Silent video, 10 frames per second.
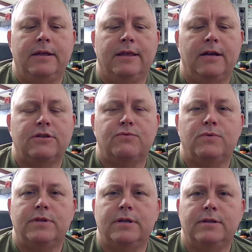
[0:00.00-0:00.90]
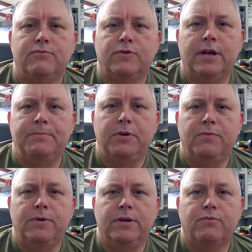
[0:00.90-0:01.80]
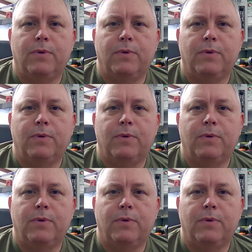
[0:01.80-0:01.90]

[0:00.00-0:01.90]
and that's the one that will help you with